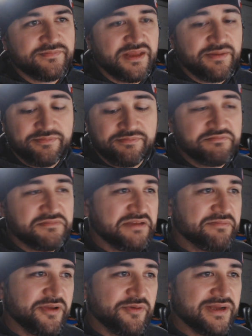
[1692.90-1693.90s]
I'd
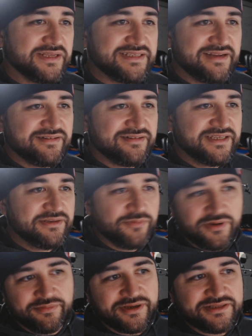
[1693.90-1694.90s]
be, why is that on D?
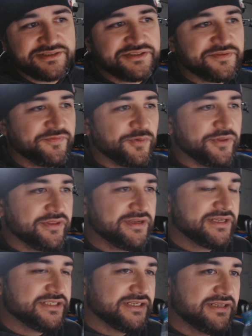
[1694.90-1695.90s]
Well, because there's a 4th
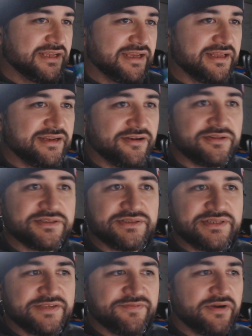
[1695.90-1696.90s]
edition and it also
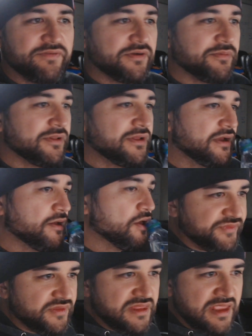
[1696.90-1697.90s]
takes forever to play.
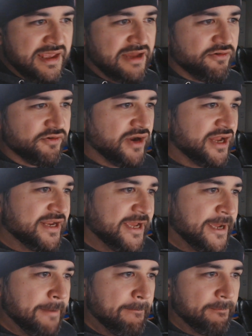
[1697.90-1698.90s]
El Grande.